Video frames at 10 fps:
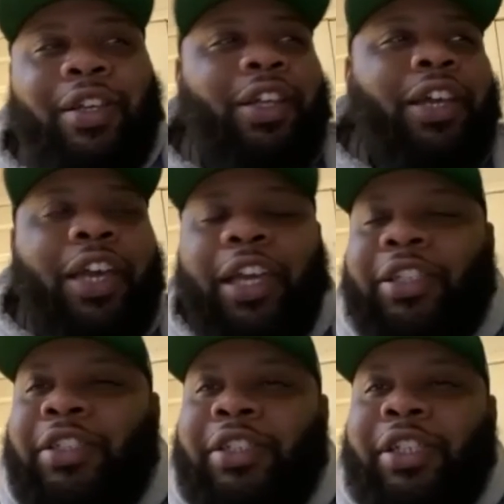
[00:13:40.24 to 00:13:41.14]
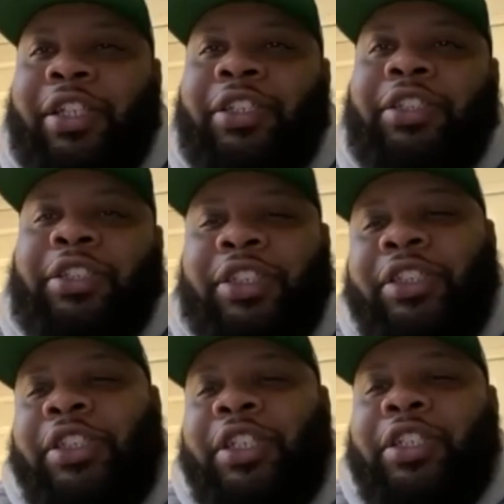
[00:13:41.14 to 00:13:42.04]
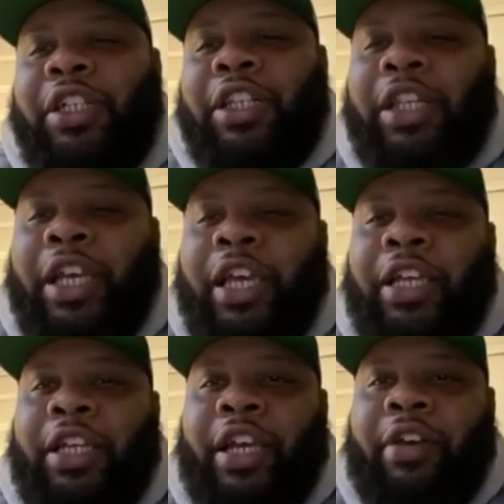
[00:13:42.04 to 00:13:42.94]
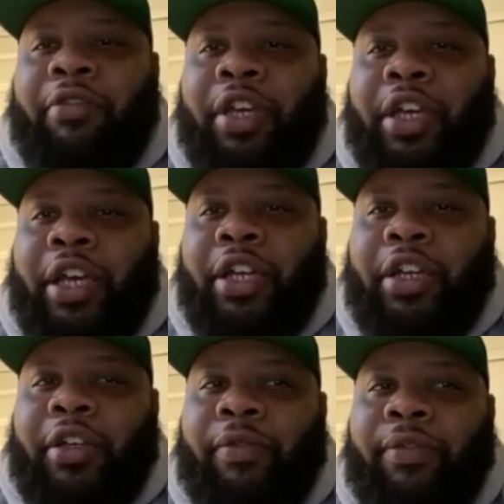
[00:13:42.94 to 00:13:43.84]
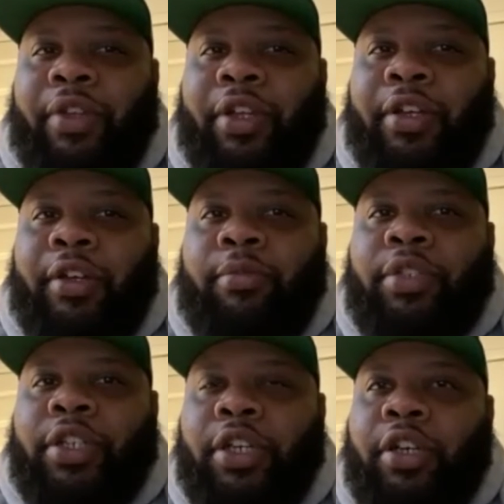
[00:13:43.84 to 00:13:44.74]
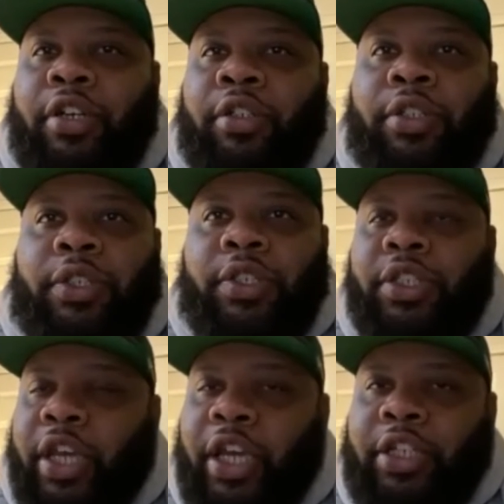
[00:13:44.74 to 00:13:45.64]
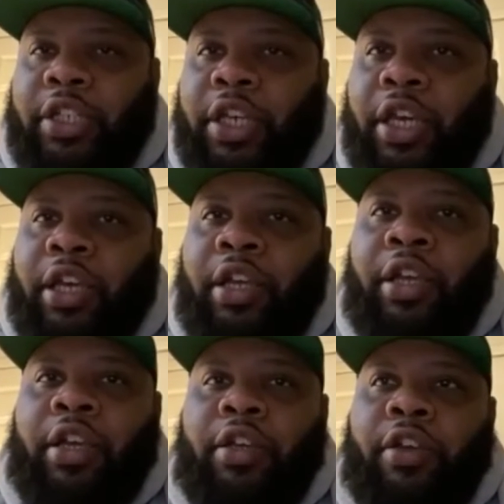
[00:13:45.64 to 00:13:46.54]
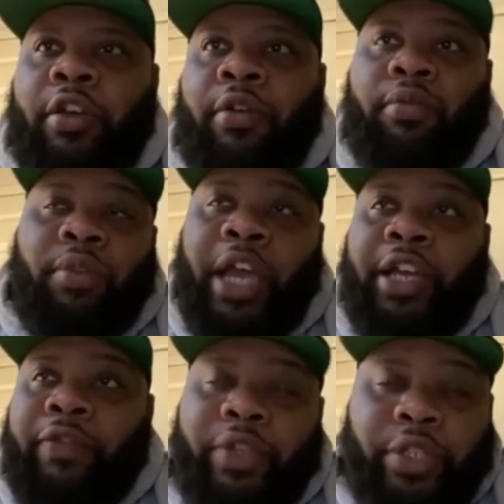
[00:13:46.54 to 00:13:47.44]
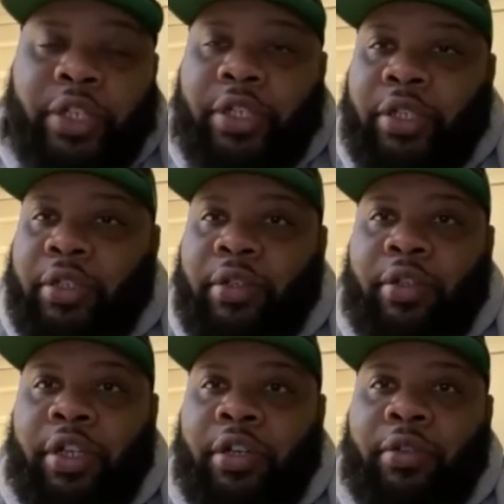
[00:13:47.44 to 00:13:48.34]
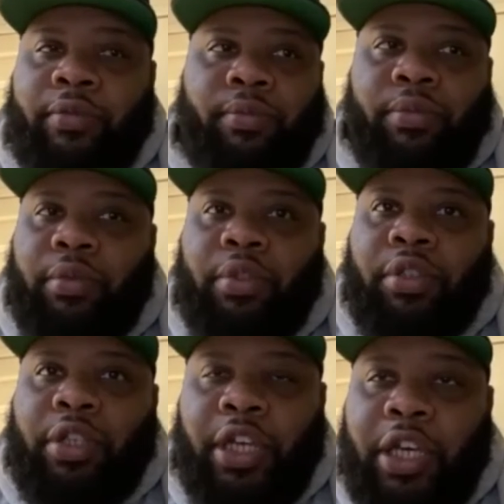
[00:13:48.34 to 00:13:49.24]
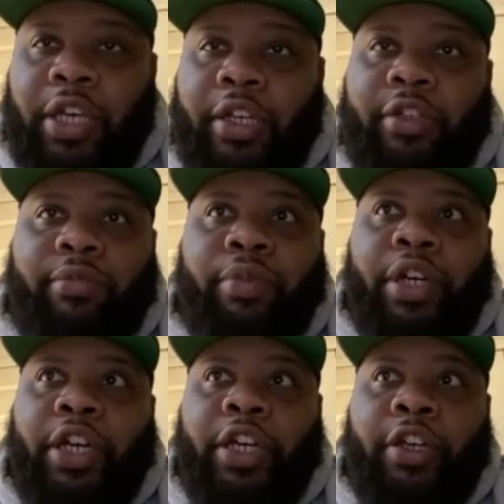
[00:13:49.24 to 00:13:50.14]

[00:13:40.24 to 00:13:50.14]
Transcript: it's just a lane that we kind of took on to just educate, not even just, kids, but